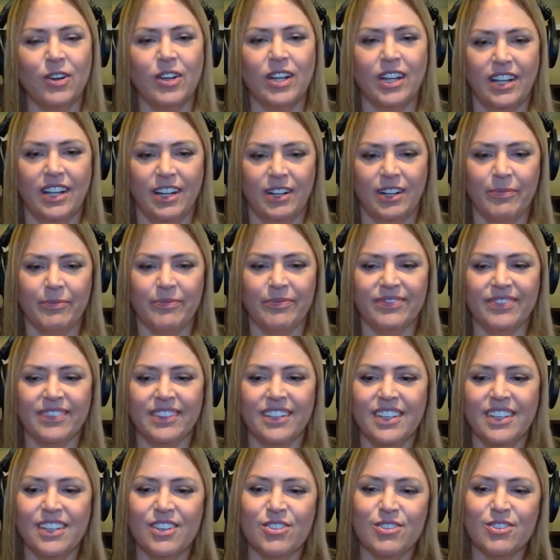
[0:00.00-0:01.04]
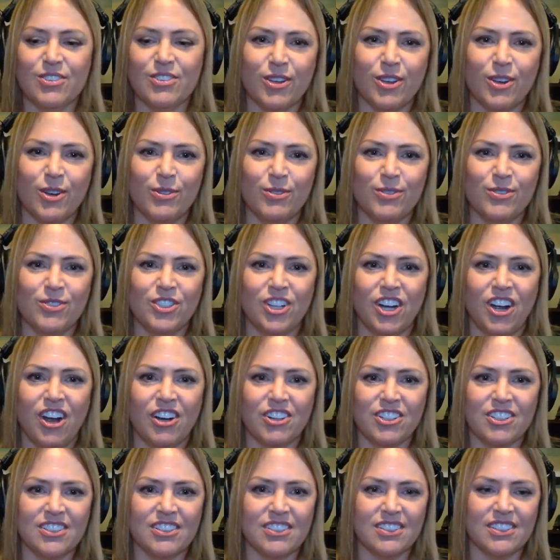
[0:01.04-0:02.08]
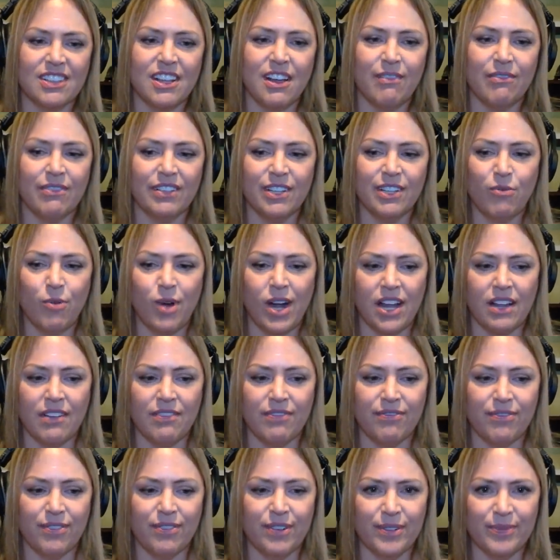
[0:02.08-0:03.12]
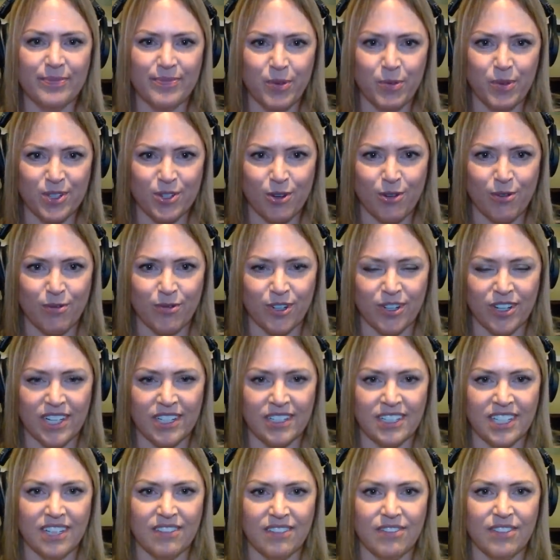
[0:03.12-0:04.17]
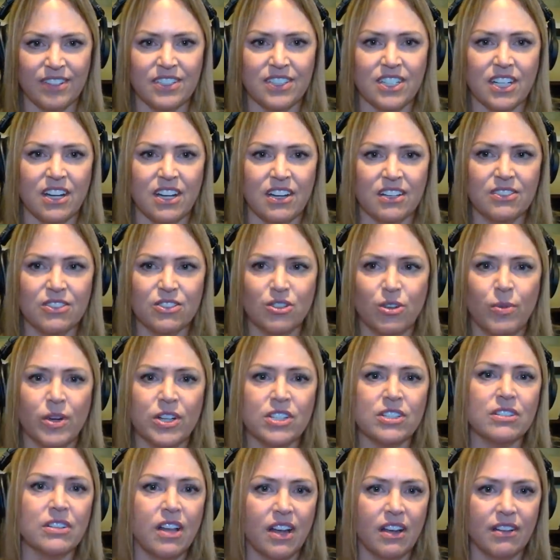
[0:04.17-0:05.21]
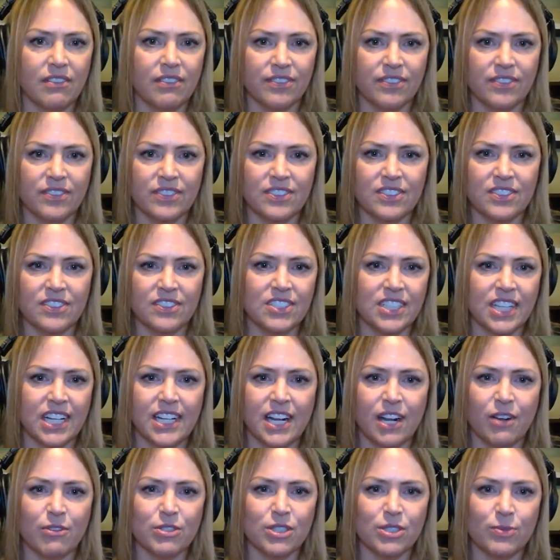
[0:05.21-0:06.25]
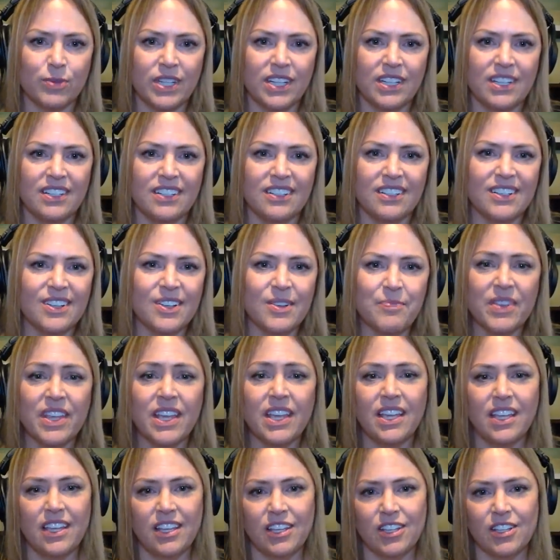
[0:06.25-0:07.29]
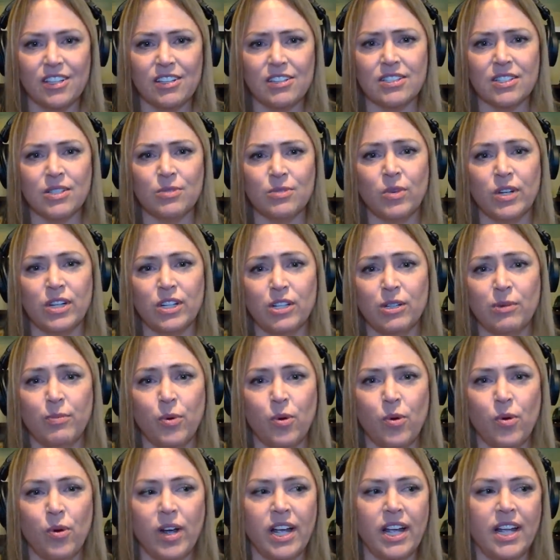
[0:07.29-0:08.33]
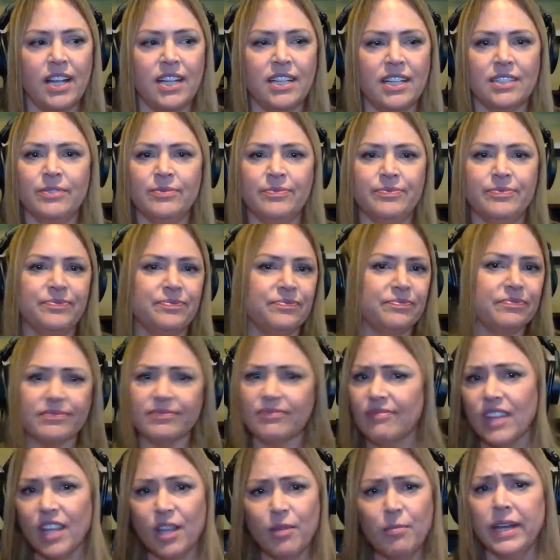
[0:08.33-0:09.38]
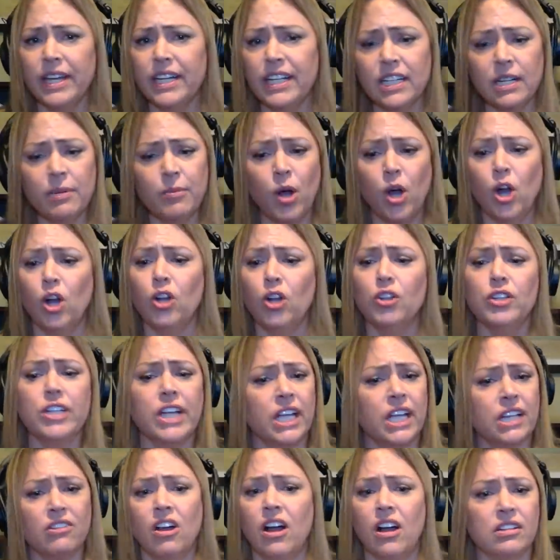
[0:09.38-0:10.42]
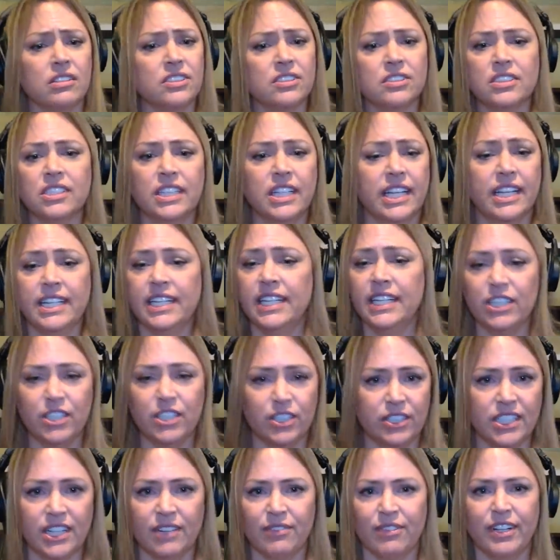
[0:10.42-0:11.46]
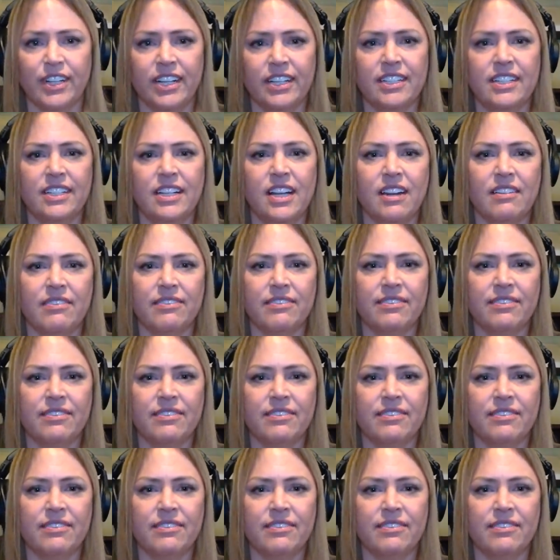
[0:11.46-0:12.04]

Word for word: Okay. So Josh's lovely wife was over and giving Doug so much love and saying how sweet he is and what a good boy and petting him all night long, and he could never get